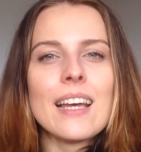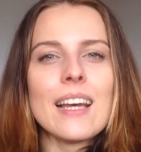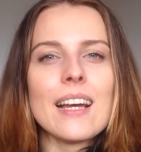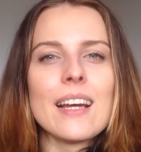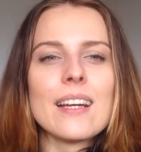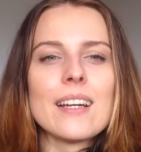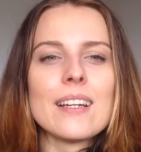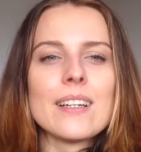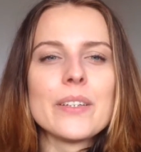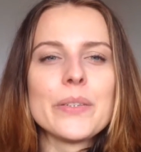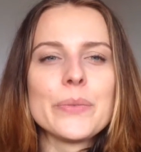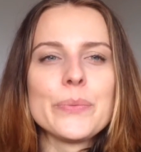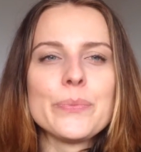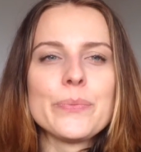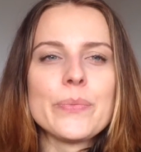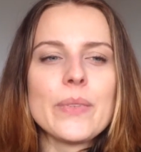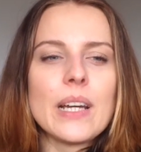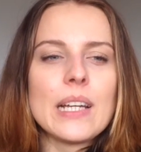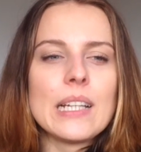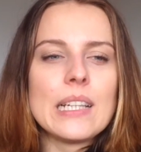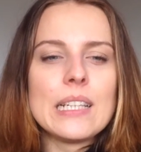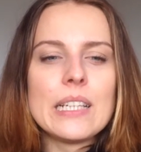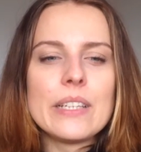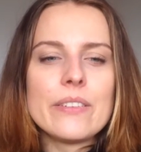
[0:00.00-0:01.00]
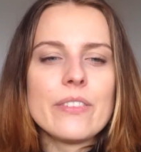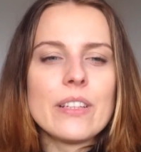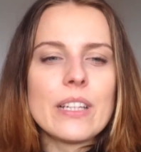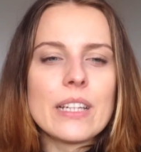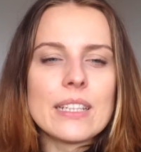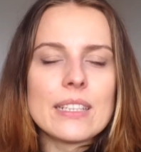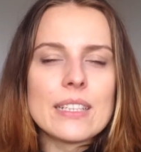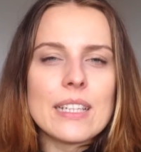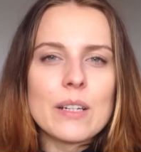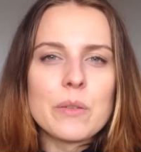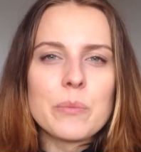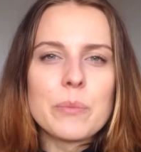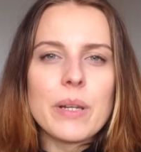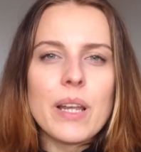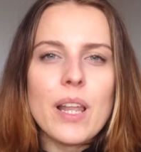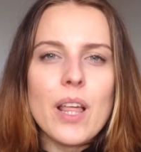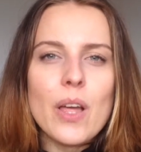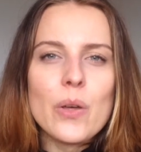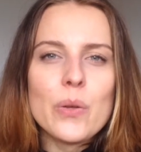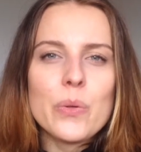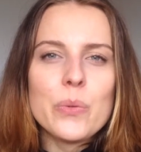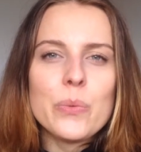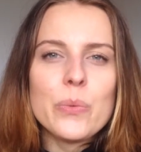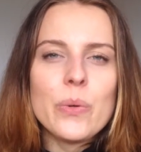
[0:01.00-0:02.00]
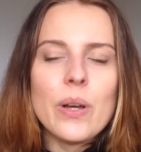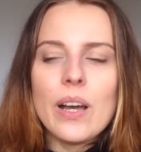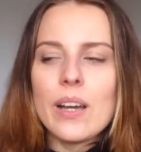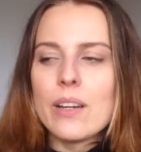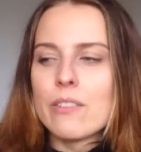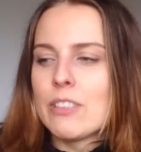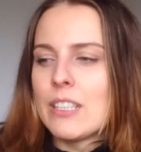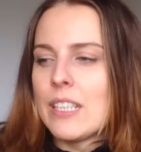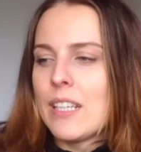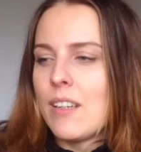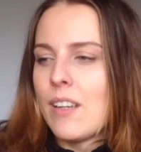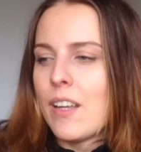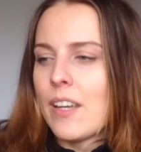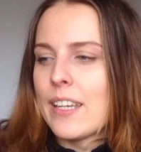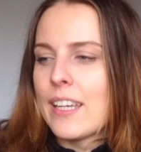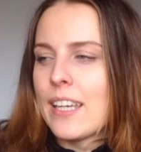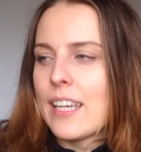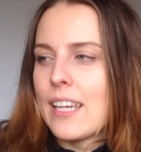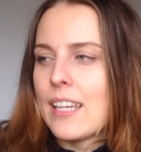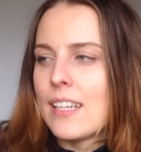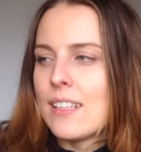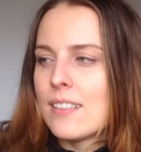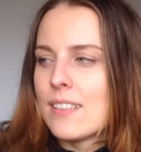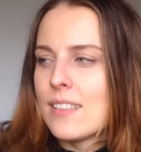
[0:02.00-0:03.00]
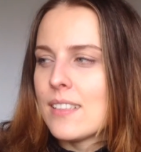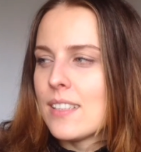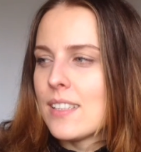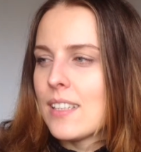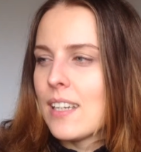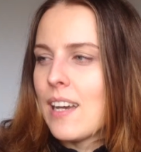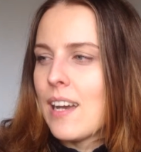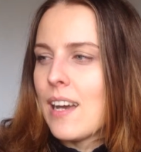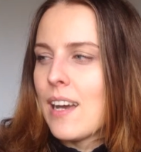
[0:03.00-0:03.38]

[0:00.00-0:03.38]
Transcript: Um, I'll leave a link down below. I really like it.